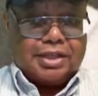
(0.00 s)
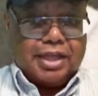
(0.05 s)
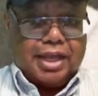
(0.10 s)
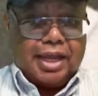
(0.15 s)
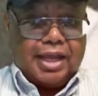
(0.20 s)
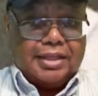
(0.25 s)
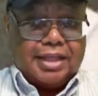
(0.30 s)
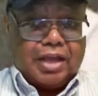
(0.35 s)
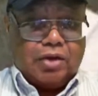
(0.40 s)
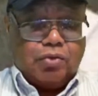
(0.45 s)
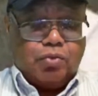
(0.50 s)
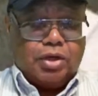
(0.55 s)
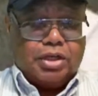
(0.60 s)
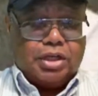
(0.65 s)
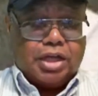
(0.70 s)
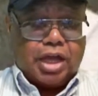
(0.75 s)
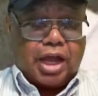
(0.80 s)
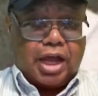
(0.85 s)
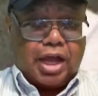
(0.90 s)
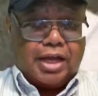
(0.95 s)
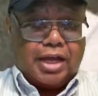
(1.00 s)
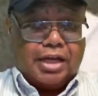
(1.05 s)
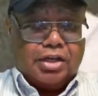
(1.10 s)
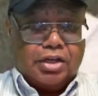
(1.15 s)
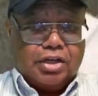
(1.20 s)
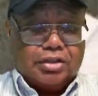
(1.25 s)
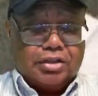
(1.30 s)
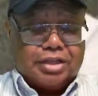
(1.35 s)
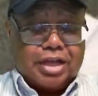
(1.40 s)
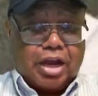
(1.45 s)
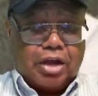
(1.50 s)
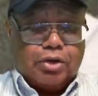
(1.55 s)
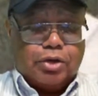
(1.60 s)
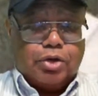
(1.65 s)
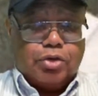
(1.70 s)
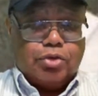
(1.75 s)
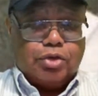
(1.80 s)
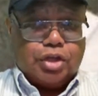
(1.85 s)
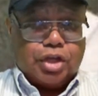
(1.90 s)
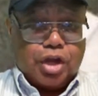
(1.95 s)
it said that when God
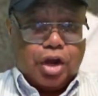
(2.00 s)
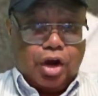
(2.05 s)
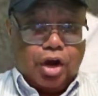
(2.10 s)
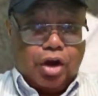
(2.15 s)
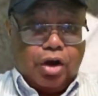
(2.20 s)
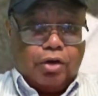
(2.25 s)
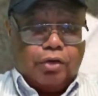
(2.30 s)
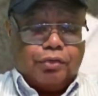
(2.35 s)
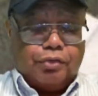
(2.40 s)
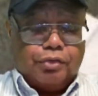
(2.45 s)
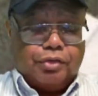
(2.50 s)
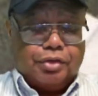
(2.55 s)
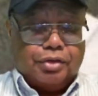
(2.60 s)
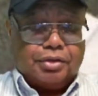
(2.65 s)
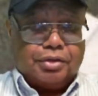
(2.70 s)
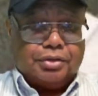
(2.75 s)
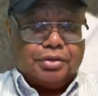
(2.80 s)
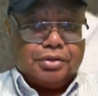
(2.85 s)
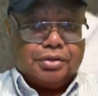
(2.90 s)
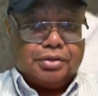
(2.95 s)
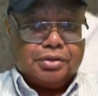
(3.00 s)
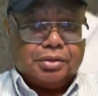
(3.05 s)
looked down on the earth,